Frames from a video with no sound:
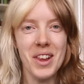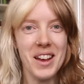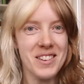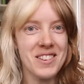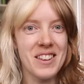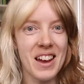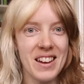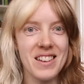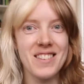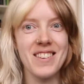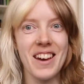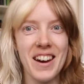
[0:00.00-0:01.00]
last
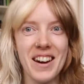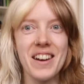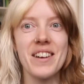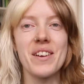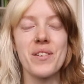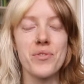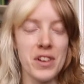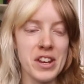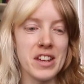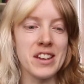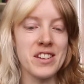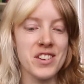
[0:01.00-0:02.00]
night I
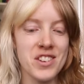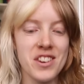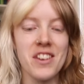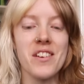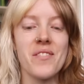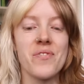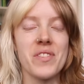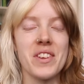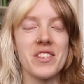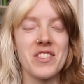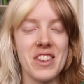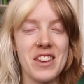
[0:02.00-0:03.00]
finished
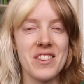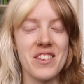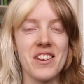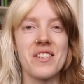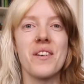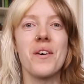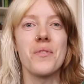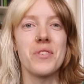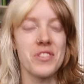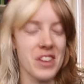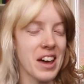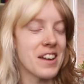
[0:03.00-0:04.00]
a season for
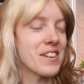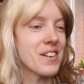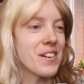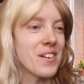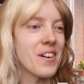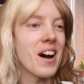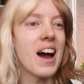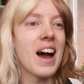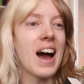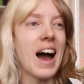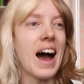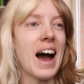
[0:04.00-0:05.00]
Scandal
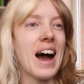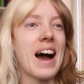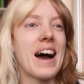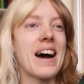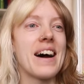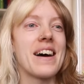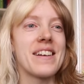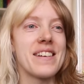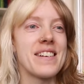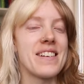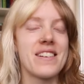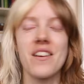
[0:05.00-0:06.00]

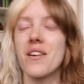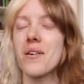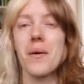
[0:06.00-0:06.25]
and